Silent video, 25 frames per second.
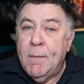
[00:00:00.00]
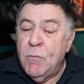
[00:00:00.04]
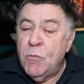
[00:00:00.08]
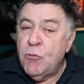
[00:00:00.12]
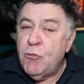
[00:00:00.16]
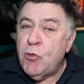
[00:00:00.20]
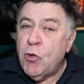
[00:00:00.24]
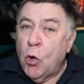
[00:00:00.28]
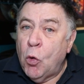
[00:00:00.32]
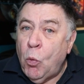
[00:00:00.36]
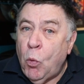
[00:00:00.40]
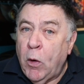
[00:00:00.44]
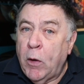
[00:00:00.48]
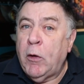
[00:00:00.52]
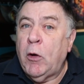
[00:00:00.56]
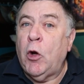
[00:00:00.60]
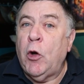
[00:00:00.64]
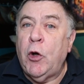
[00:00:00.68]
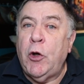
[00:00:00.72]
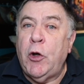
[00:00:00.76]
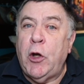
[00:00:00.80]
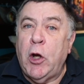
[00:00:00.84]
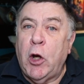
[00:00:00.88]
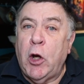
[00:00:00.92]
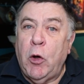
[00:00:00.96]
So what I'm going
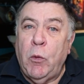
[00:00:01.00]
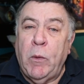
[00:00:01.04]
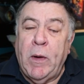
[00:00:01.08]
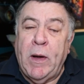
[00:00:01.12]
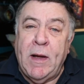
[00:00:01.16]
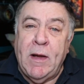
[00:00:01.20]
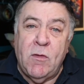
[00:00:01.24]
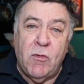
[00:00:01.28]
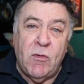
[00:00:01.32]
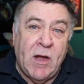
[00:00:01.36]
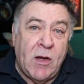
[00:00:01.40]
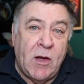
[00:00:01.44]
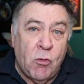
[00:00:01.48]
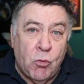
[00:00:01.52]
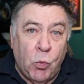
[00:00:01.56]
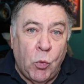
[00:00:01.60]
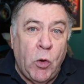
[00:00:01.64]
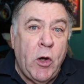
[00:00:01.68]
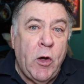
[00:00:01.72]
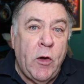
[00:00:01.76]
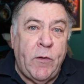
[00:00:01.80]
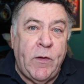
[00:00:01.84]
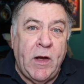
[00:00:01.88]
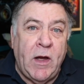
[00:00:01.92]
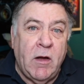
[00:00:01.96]
to do is, it's
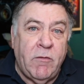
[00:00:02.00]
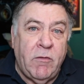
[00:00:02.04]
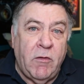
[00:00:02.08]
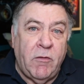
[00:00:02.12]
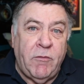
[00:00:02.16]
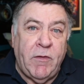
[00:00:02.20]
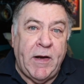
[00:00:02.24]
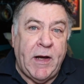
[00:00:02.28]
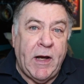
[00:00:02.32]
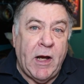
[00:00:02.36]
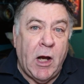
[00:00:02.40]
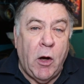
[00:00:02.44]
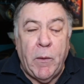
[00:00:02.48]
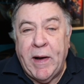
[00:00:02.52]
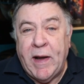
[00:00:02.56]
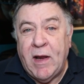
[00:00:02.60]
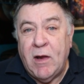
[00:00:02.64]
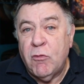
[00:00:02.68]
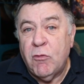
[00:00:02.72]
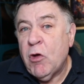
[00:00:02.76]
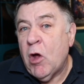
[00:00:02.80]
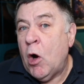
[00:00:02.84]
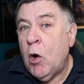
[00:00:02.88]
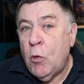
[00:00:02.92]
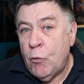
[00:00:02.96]
worthy of a video in
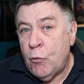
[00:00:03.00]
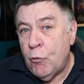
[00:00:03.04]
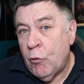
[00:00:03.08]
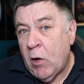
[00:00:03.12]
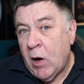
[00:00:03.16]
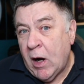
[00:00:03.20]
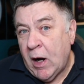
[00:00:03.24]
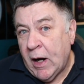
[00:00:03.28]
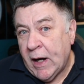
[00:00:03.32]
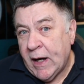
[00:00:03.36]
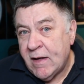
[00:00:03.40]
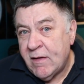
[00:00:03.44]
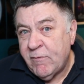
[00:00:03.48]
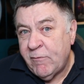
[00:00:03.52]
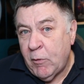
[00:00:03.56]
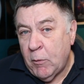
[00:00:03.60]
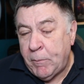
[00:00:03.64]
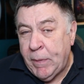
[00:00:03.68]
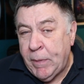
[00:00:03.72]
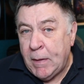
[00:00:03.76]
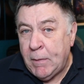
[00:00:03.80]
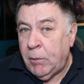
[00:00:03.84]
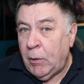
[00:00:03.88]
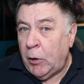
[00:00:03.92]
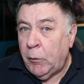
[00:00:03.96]
its own right for
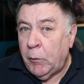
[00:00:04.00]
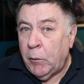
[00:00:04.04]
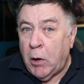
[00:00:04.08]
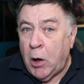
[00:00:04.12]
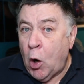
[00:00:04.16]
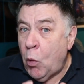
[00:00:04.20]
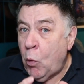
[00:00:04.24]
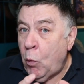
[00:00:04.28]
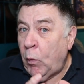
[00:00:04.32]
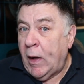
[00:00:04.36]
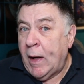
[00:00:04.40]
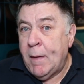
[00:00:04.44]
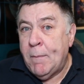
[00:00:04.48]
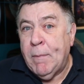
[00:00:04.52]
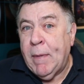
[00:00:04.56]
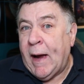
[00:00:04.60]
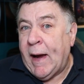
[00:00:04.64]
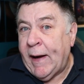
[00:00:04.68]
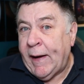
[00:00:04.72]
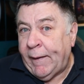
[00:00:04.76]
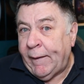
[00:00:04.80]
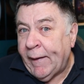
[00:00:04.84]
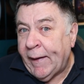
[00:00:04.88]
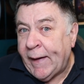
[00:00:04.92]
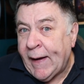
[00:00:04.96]
people who are only
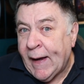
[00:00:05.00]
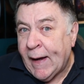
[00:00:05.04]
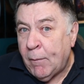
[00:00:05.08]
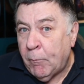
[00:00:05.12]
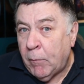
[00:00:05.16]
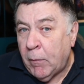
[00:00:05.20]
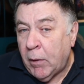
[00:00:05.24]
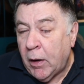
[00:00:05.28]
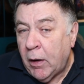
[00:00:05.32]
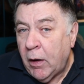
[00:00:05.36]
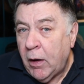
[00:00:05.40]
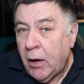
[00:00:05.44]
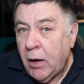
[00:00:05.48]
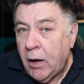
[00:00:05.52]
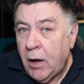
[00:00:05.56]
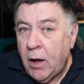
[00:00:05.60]
buying the camera.